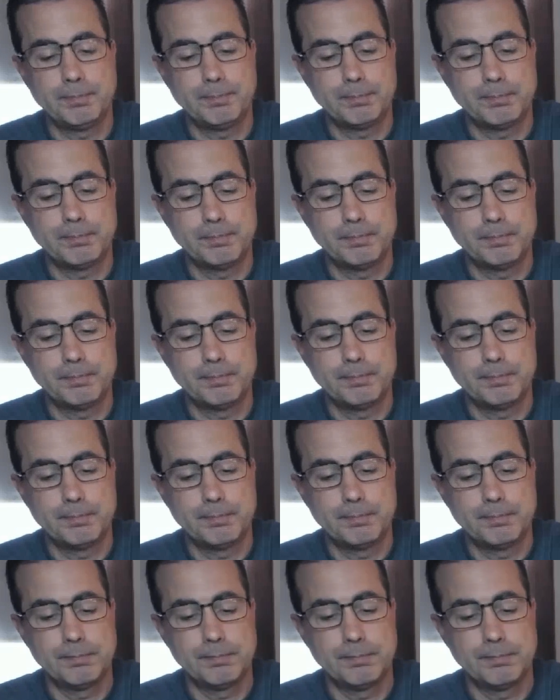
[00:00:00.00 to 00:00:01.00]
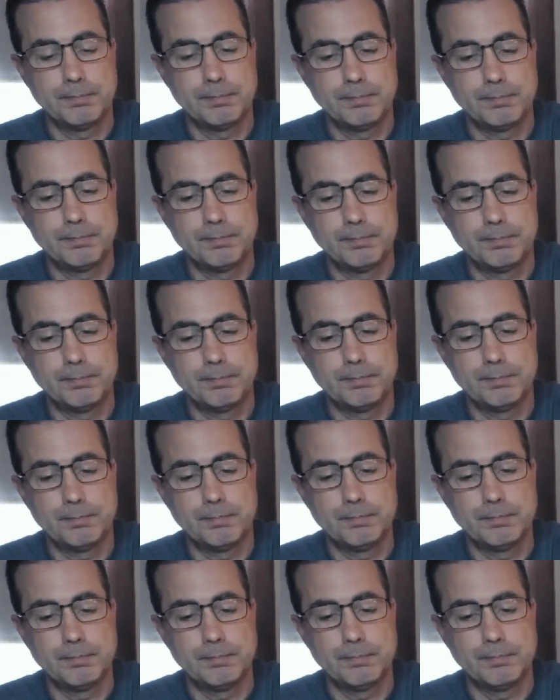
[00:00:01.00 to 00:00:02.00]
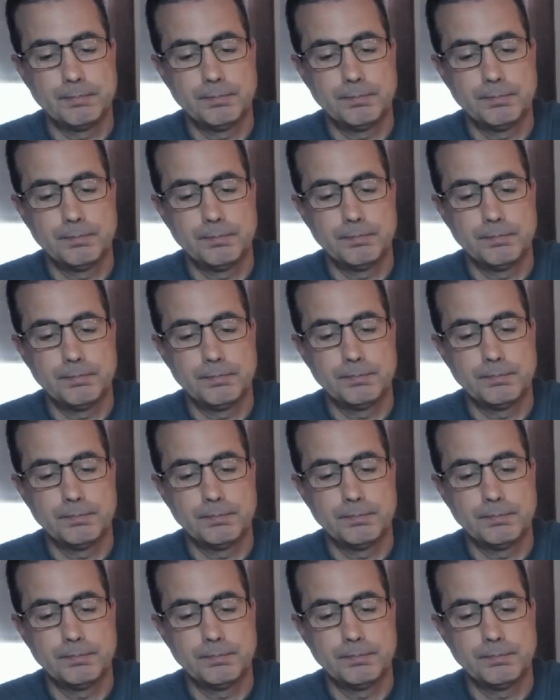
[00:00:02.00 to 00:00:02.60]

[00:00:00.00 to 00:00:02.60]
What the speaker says: No one is speaking in this clip.